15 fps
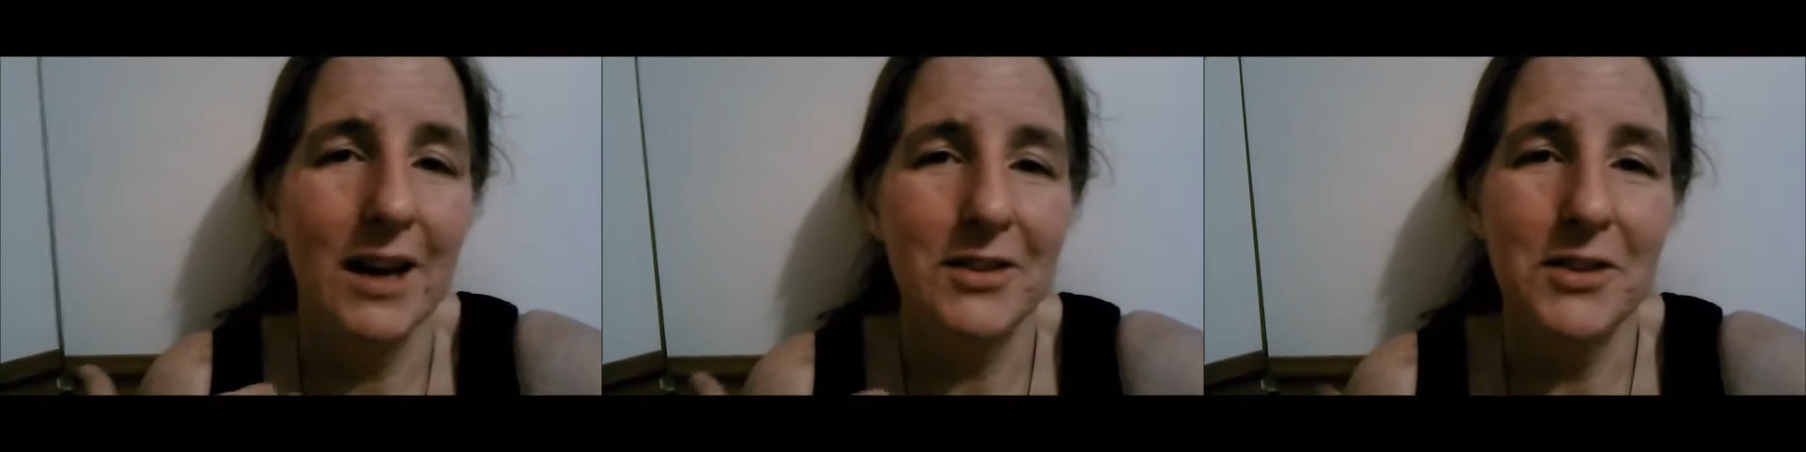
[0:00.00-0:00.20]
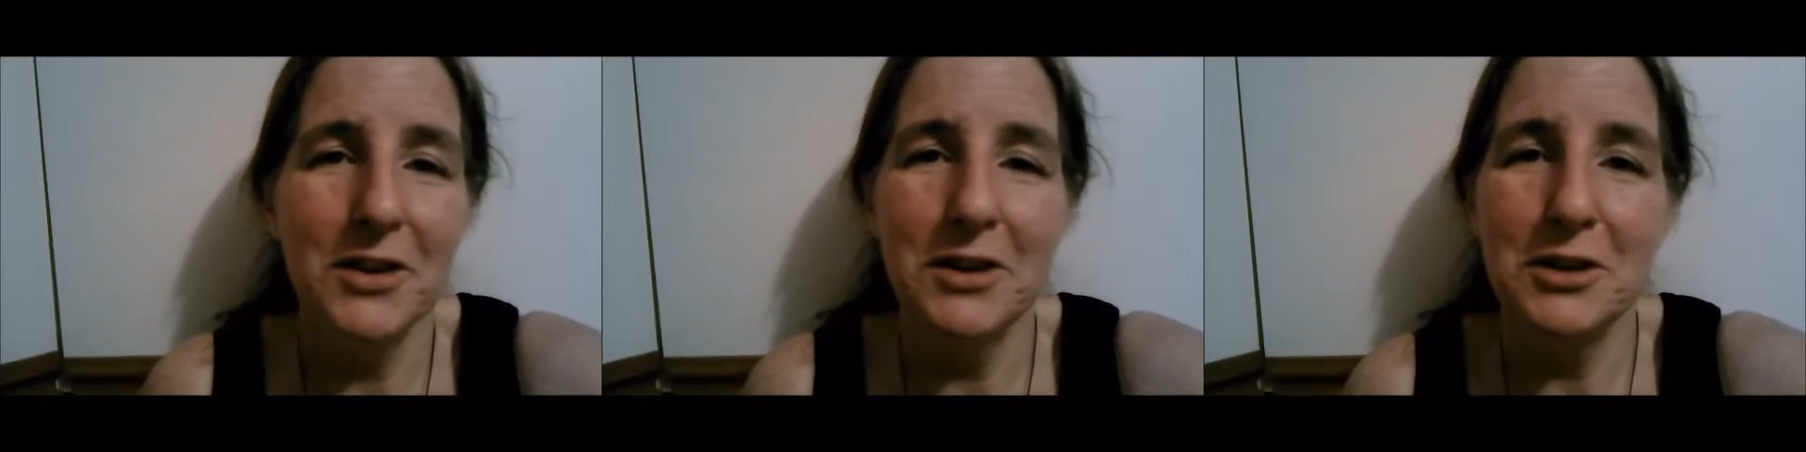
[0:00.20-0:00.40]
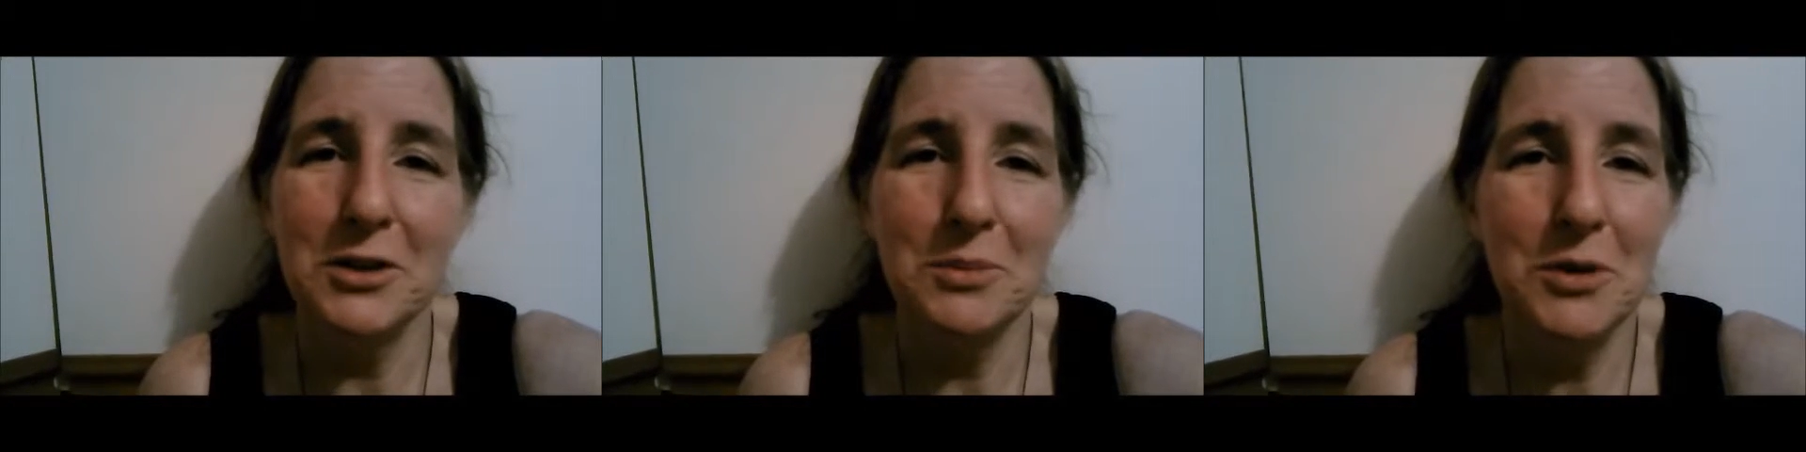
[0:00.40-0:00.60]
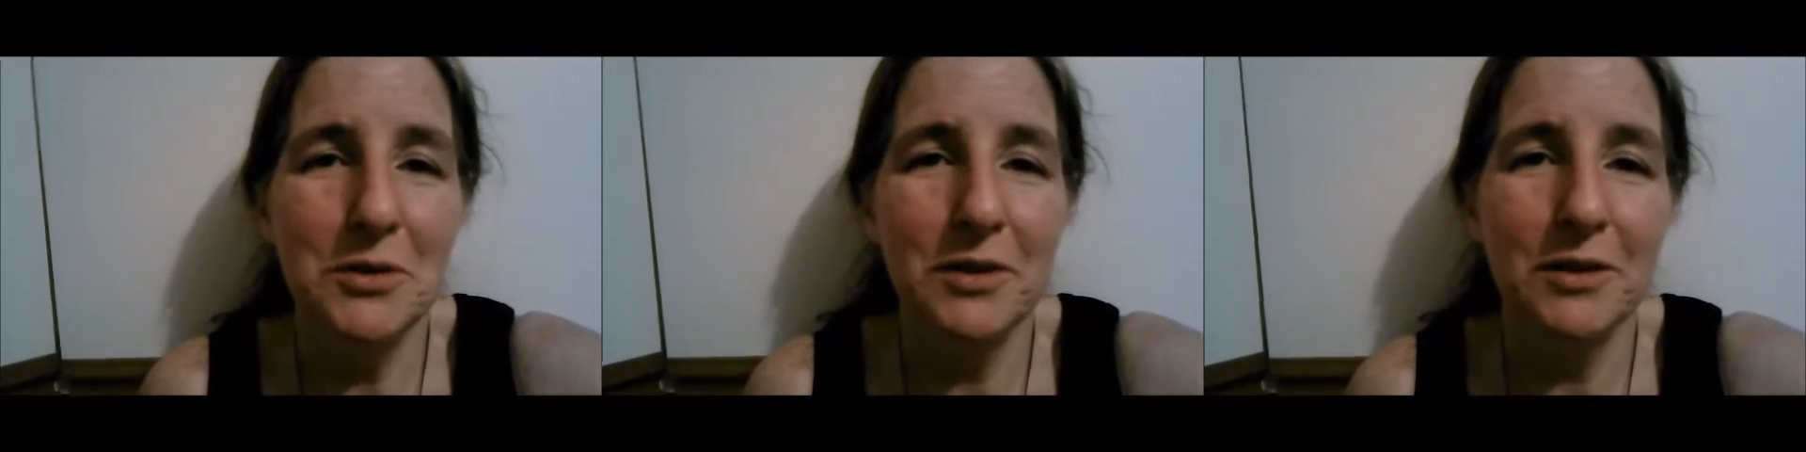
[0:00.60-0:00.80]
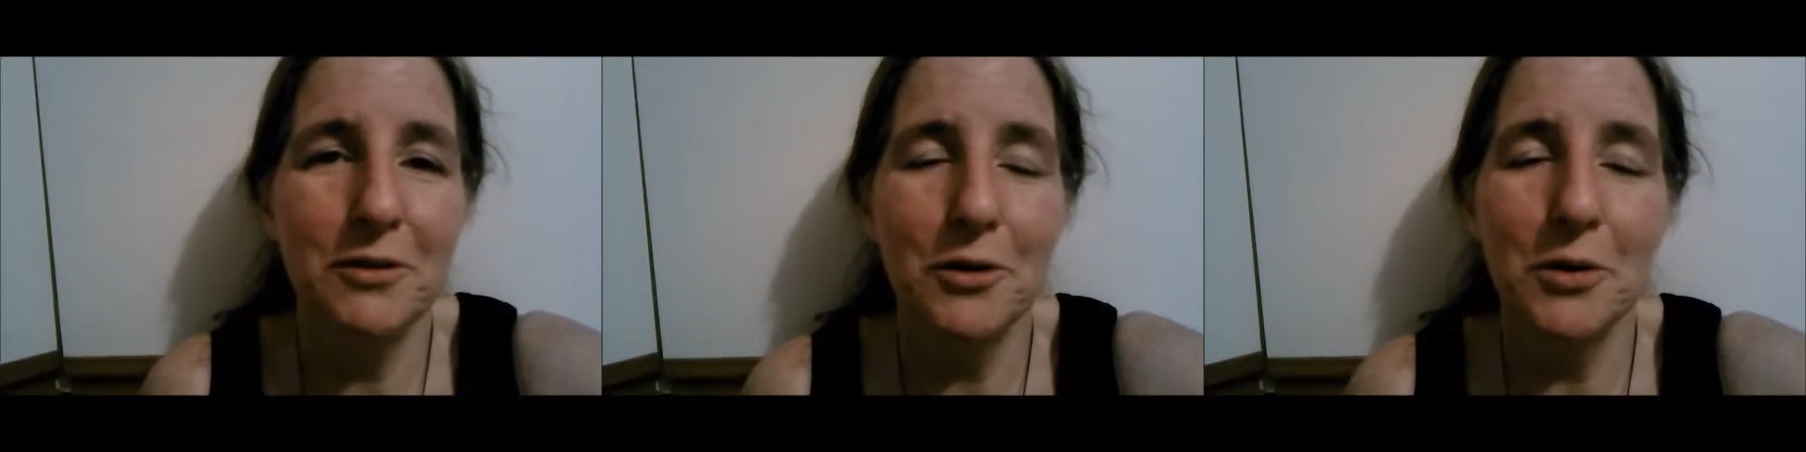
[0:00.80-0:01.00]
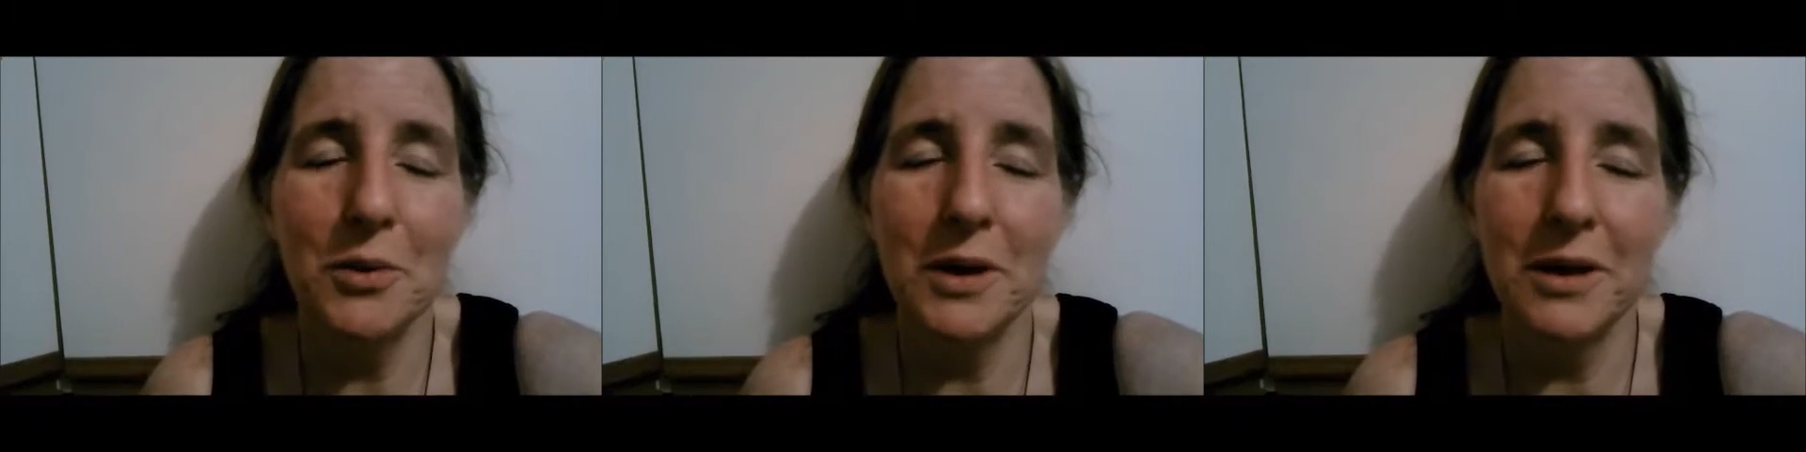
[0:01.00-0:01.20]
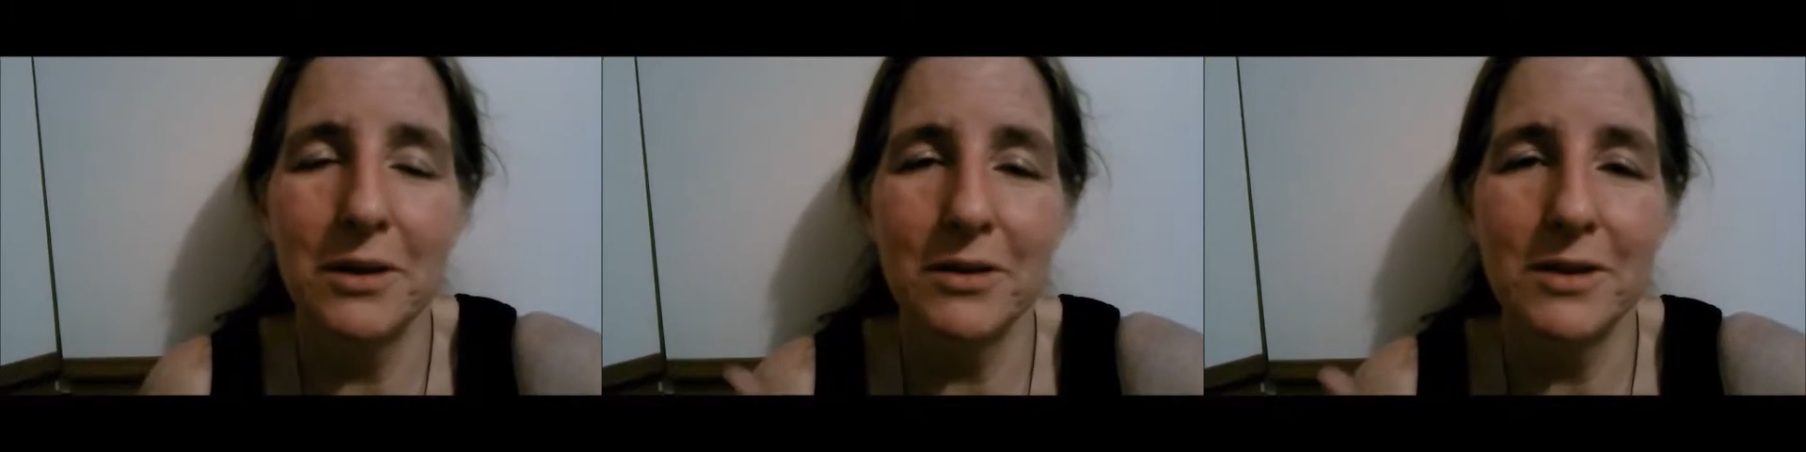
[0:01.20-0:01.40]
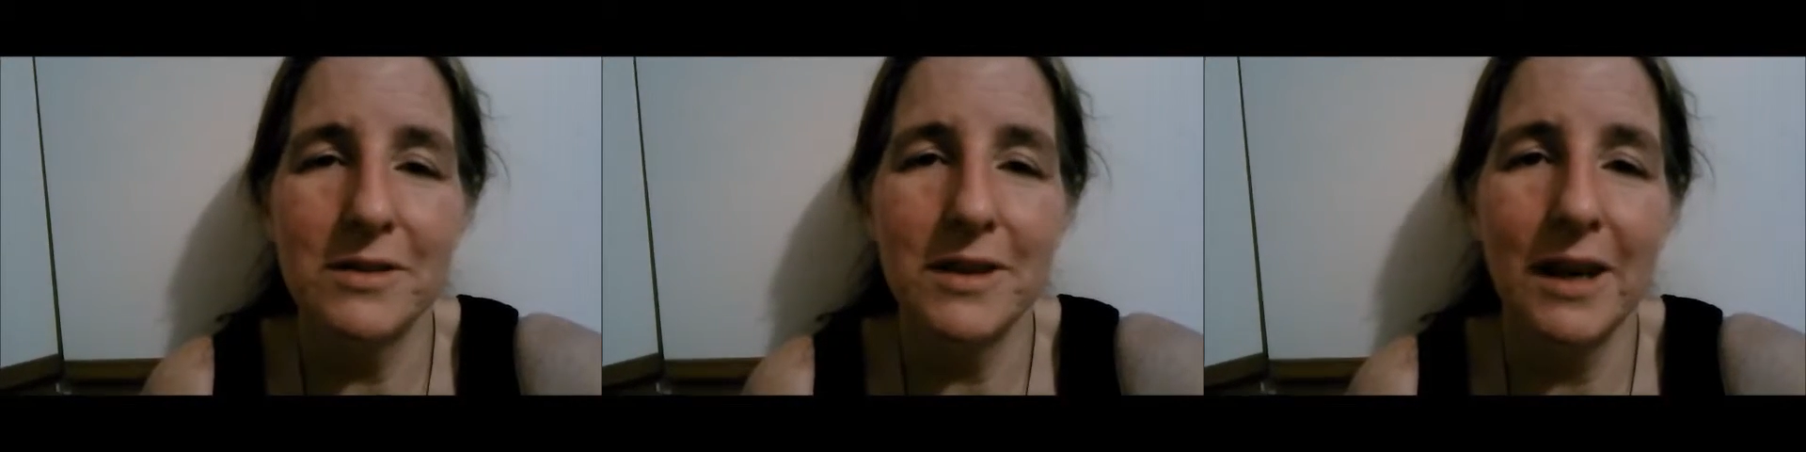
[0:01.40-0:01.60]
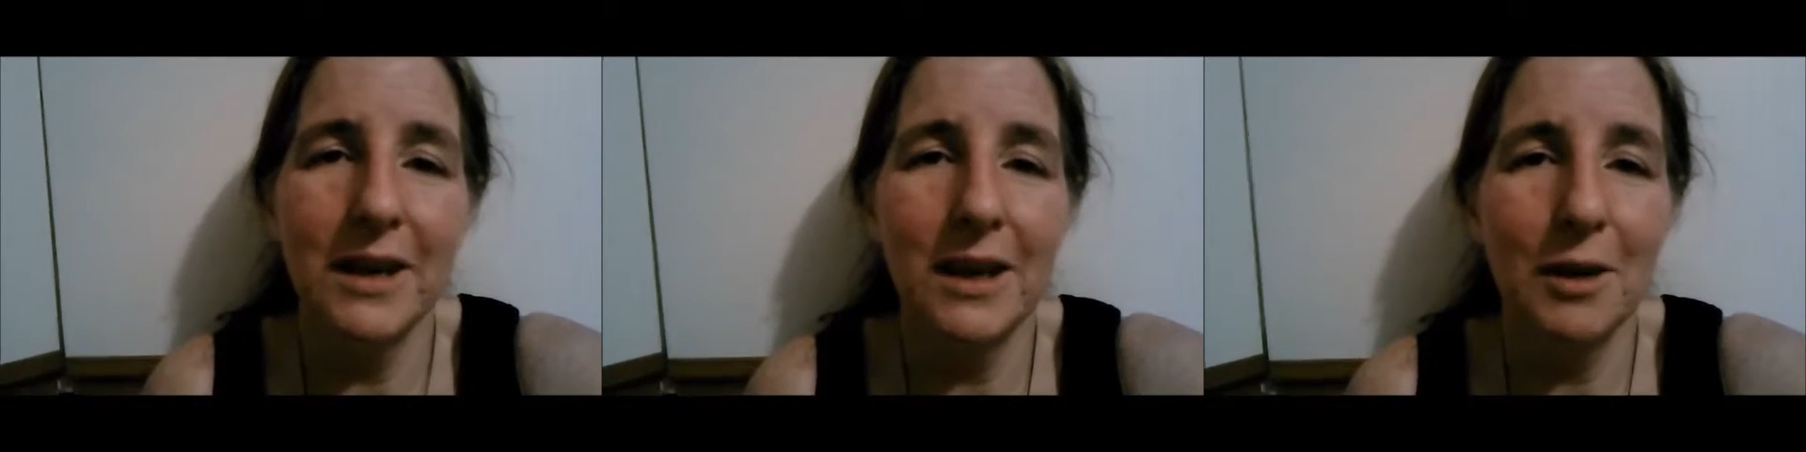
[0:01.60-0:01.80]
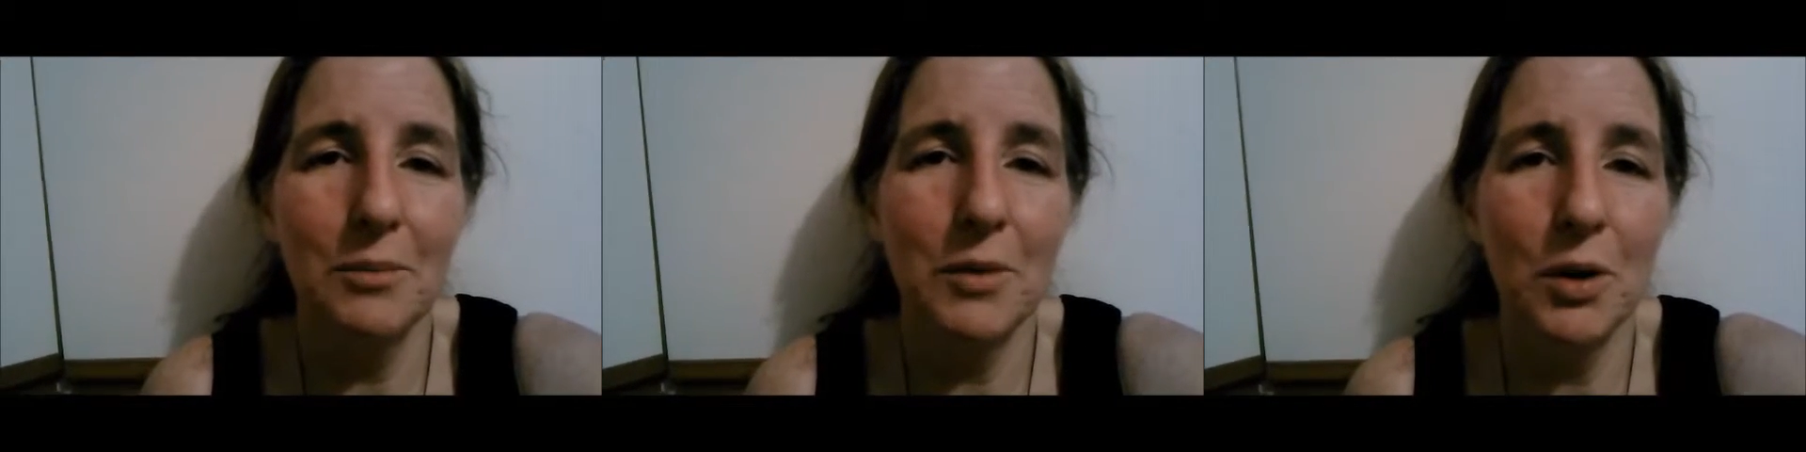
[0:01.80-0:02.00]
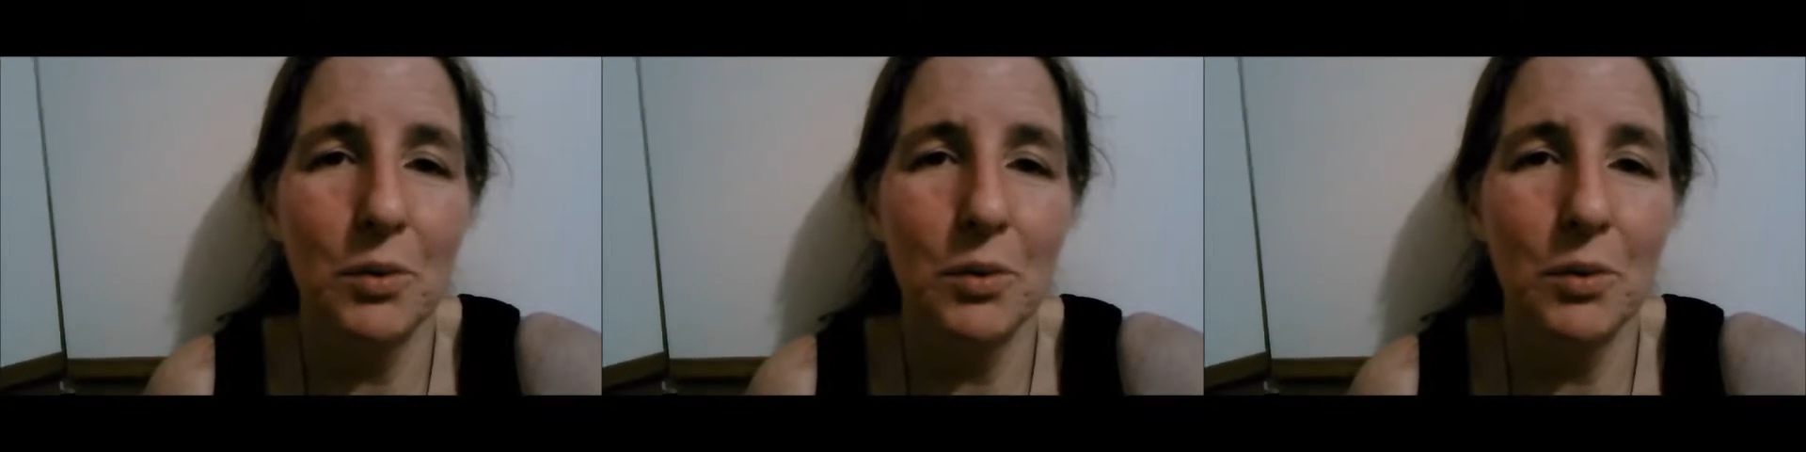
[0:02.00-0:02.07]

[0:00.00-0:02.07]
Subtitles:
As long as you're moving forward and you're setting up